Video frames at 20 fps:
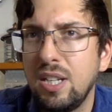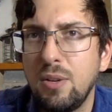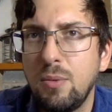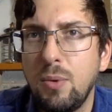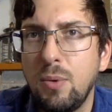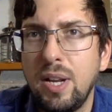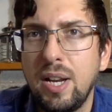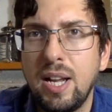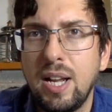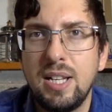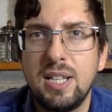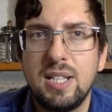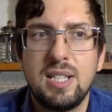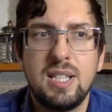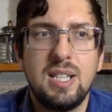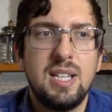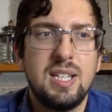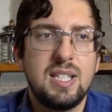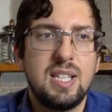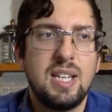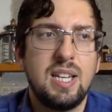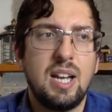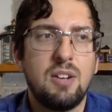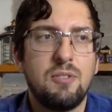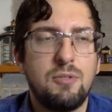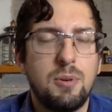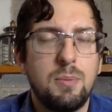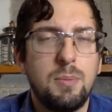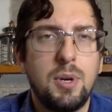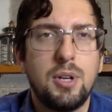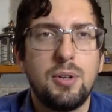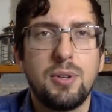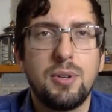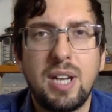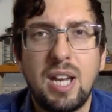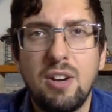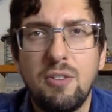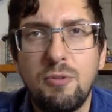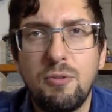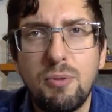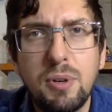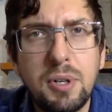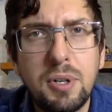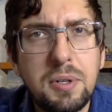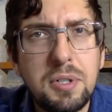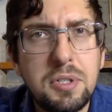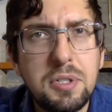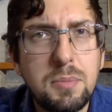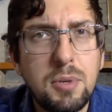in the way that they stand out from other kind of fragrance,